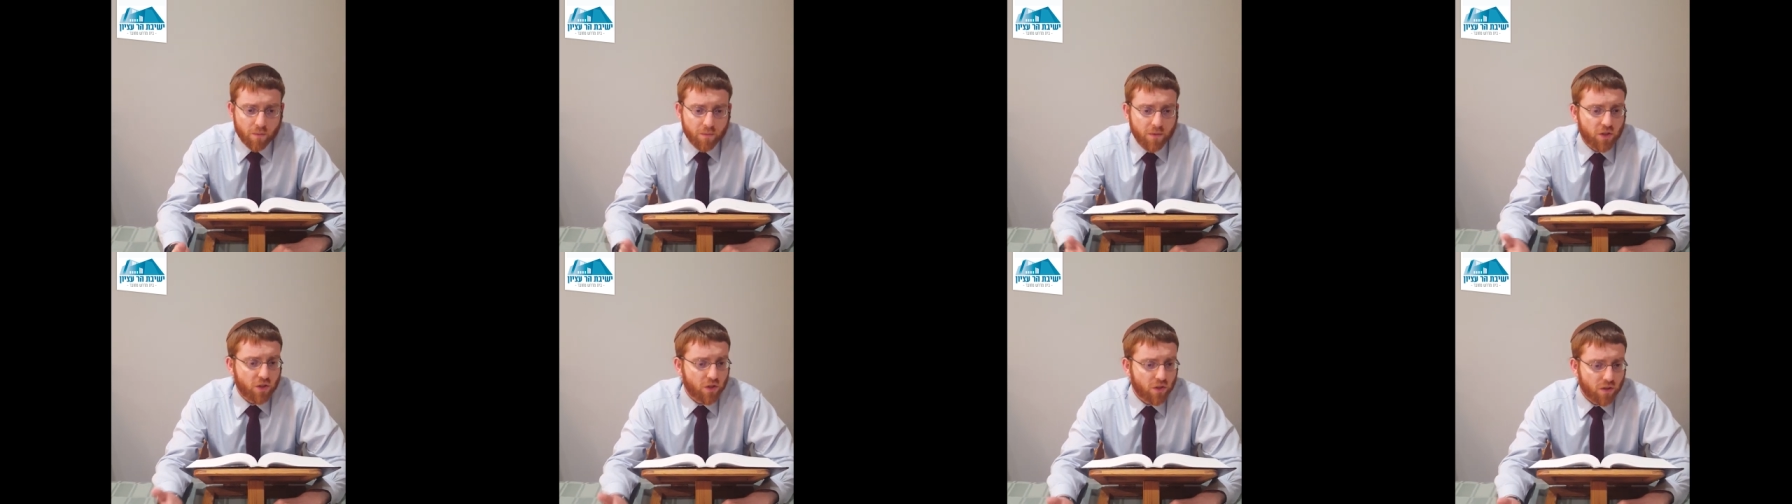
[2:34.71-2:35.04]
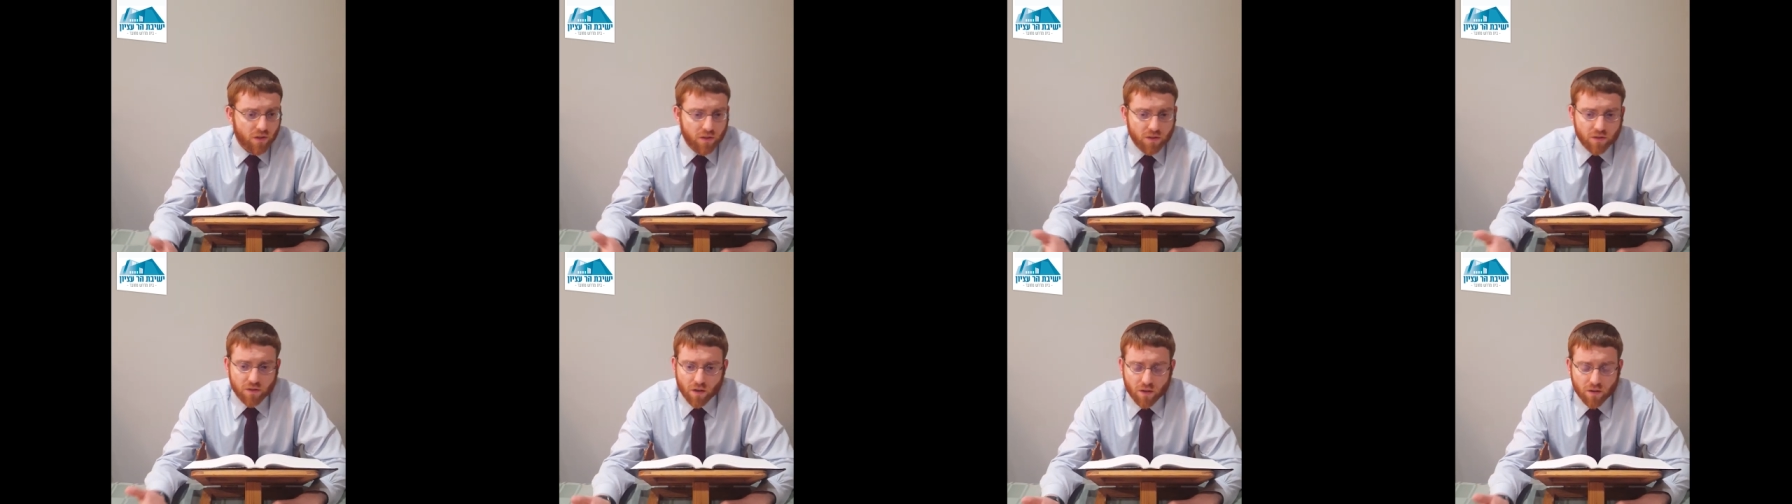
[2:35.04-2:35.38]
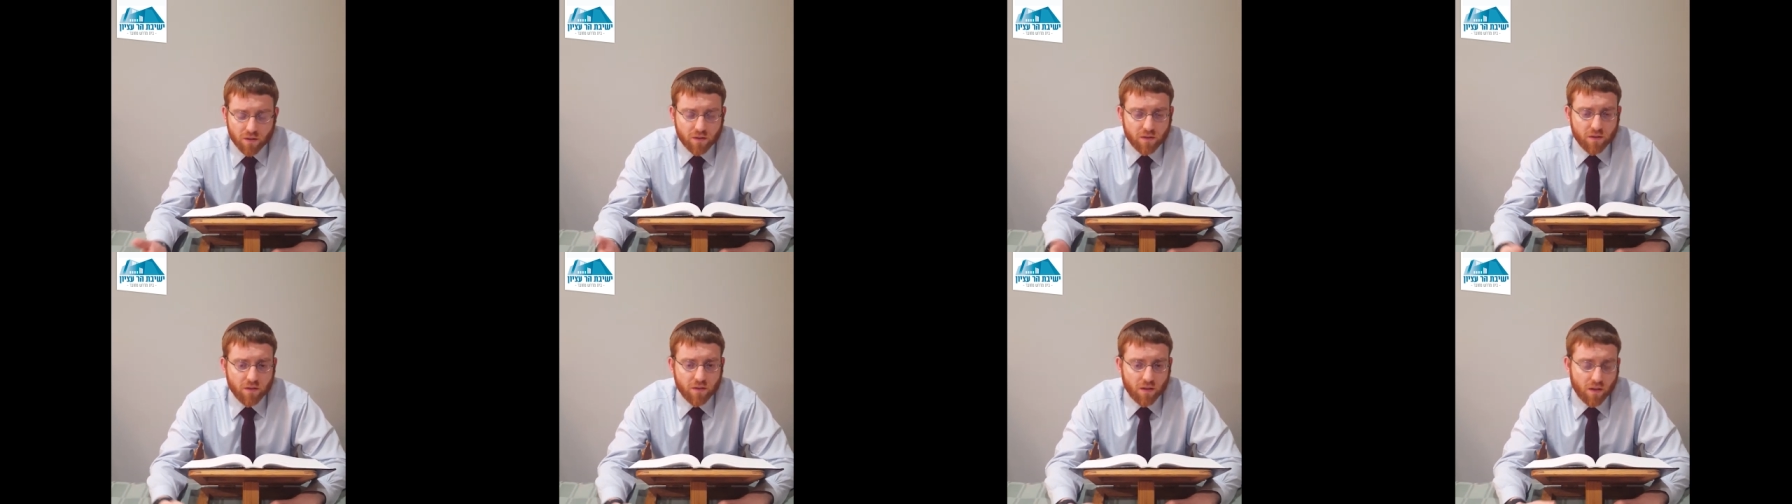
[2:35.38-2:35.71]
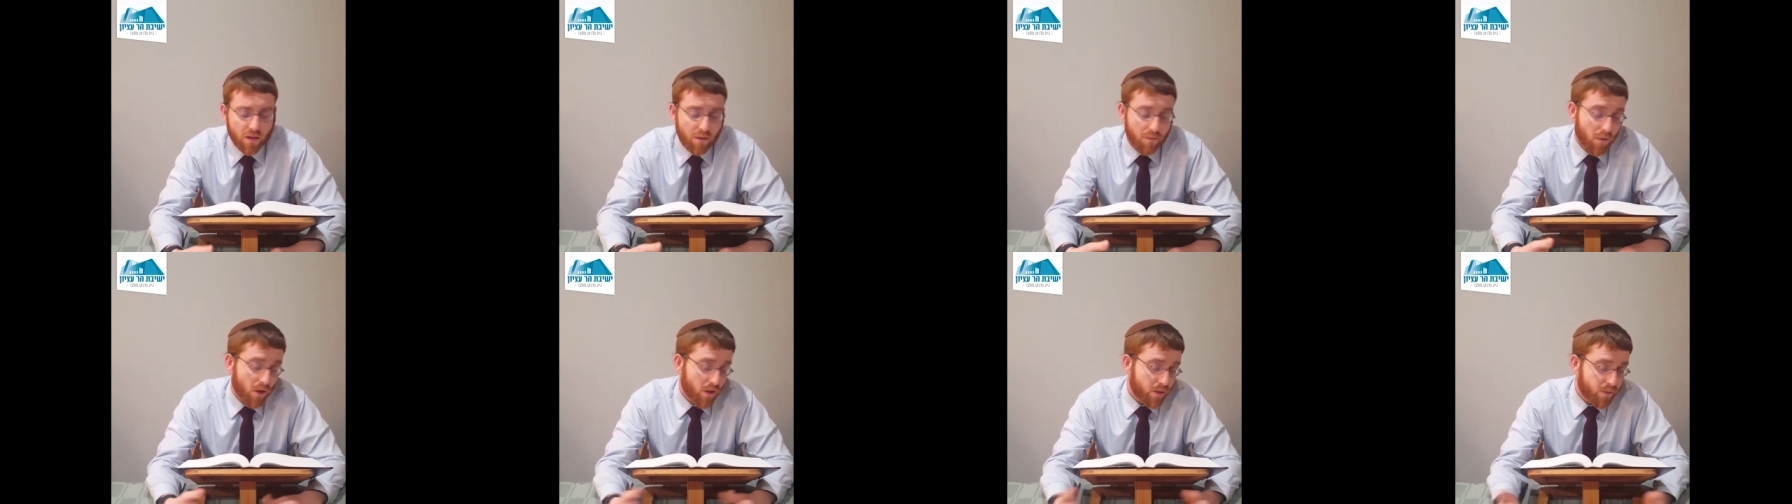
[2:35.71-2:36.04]
mature adult
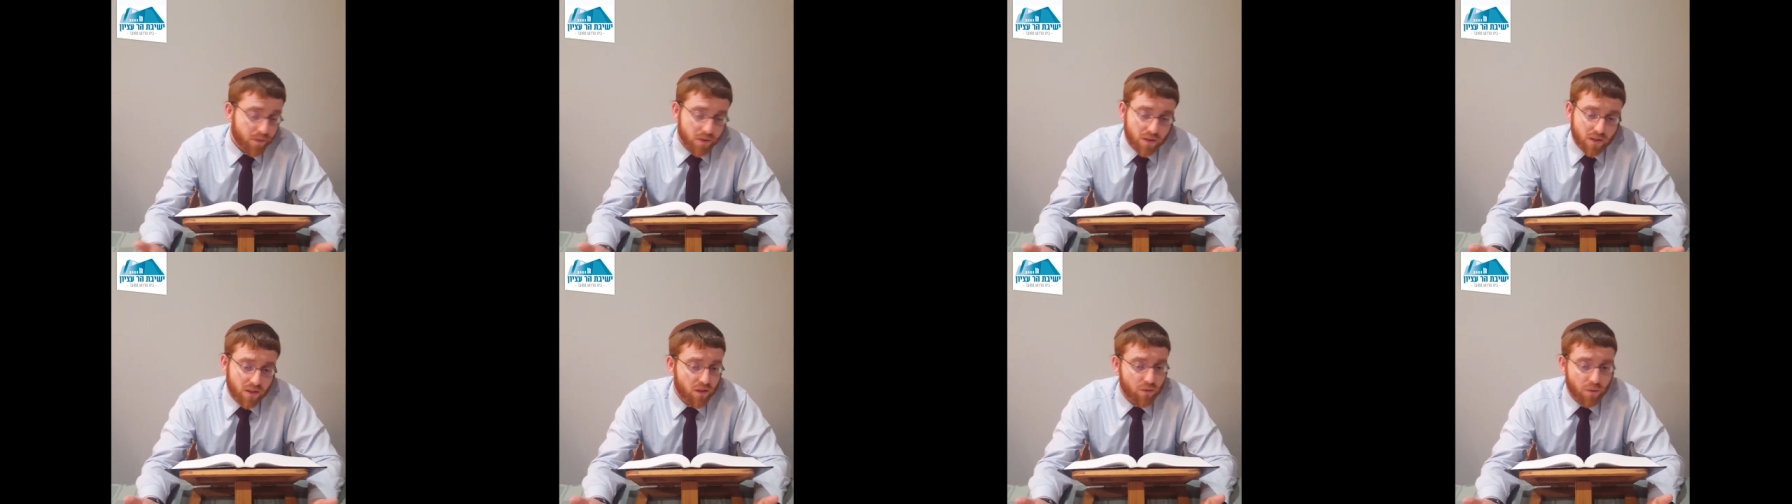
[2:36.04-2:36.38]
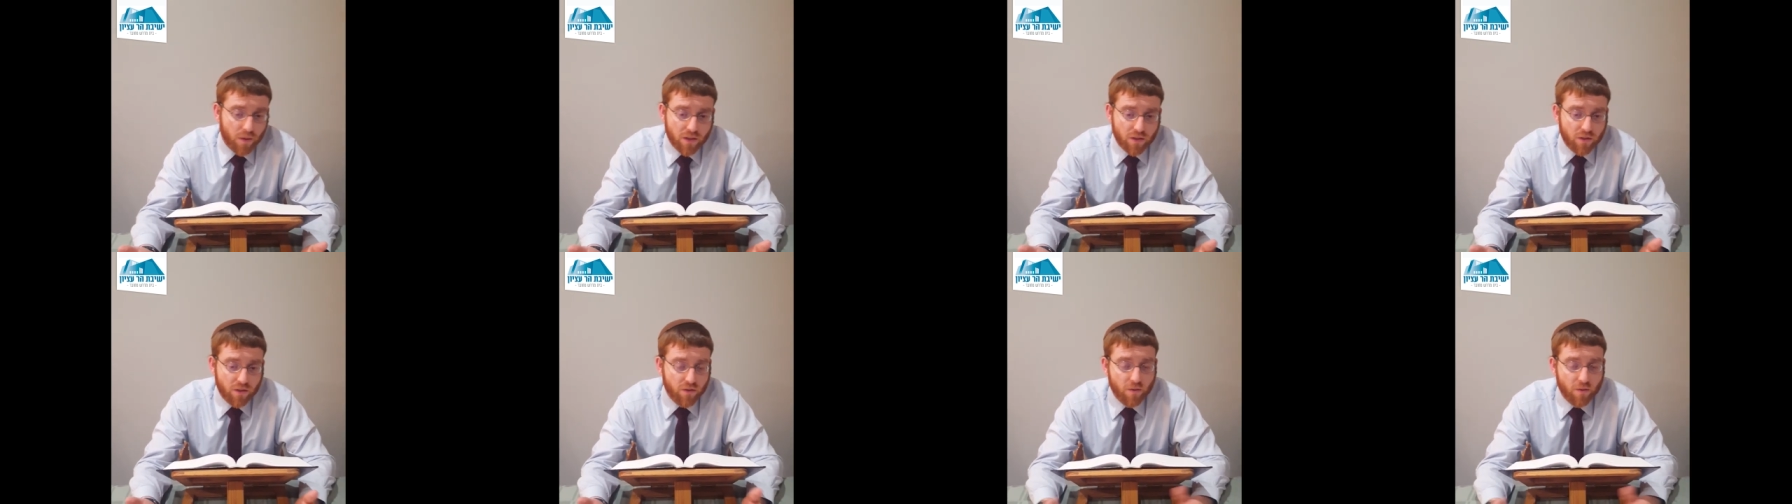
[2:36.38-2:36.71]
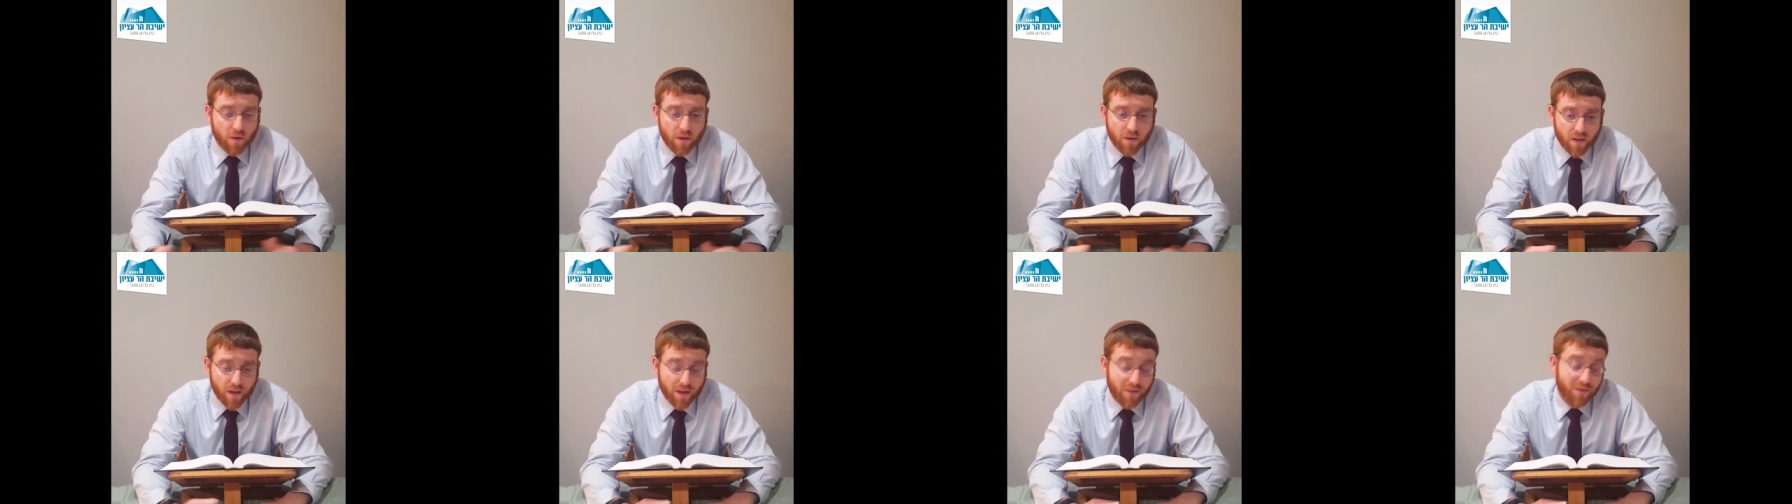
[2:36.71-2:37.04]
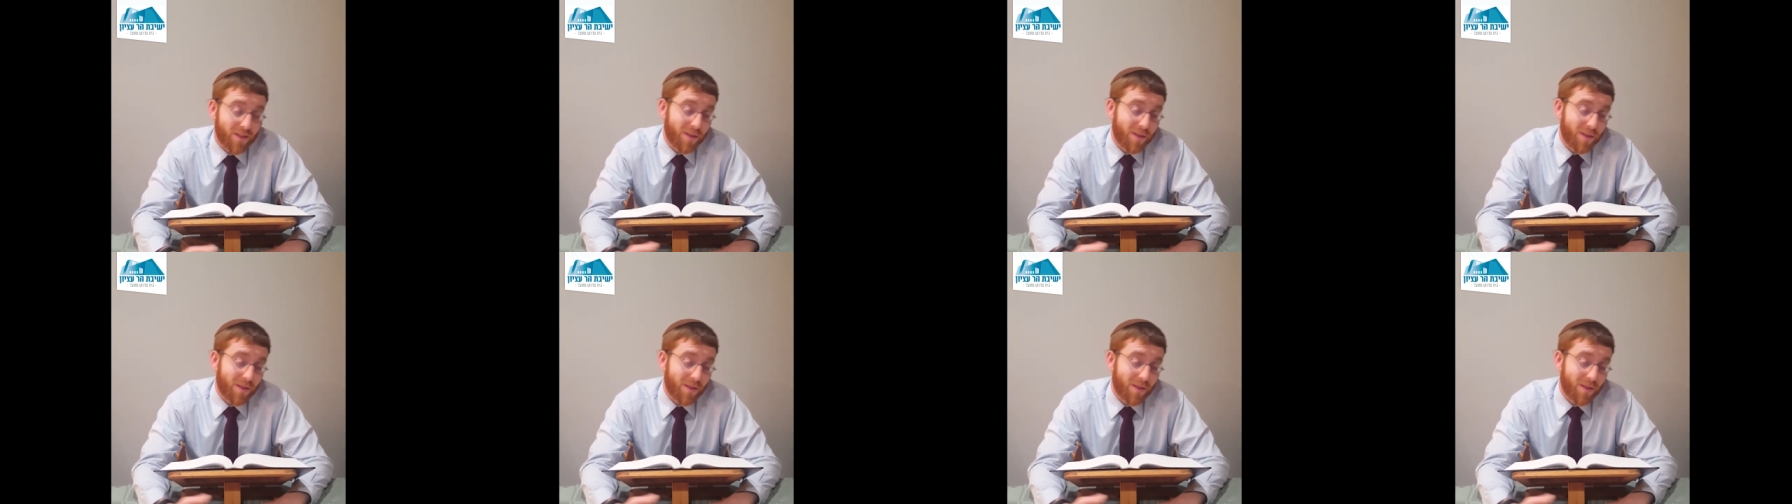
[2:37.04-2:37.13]
in multiple situations throughout life.